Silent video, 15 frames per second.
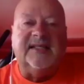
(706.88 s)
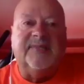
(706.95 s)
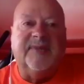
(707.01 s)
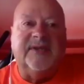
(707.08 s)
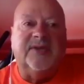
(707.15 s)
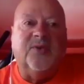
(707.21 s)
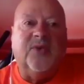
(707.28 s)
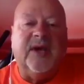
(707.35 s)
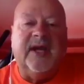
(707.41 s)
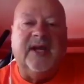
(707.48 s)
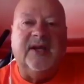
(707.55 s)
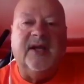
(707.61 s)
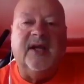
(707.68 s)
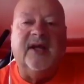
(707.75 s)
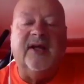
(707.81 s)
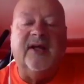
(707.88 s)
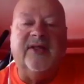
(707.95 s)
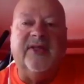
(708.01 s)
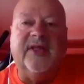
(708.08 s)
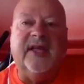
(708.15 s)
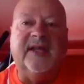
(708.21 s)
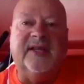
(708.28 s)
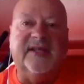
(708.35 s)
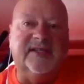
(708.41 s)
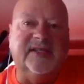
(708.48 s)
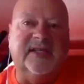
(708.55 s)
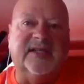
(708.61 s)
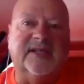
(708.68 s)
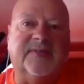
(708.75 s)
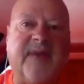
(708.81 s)
between the
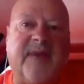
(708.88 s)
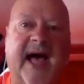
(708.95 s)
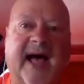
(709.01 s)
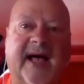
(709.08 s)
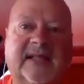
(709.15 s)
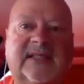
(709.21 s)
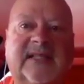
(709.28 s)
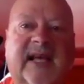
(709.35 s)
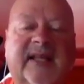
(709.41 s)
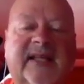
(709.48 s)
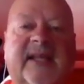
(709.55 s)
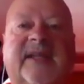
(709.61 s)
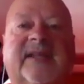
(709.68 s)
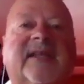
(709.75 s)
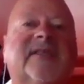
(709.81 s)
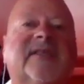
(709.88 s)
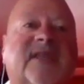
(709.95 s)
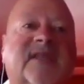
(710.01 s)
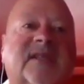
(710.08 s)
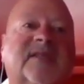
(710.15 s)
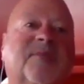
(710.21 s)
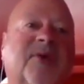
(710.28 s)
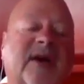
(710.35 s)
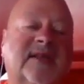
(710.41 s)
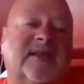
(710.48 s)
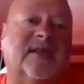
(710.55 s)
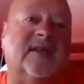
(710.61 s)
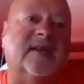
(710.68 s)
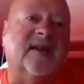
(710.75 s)
indigenous past and the indigenous present.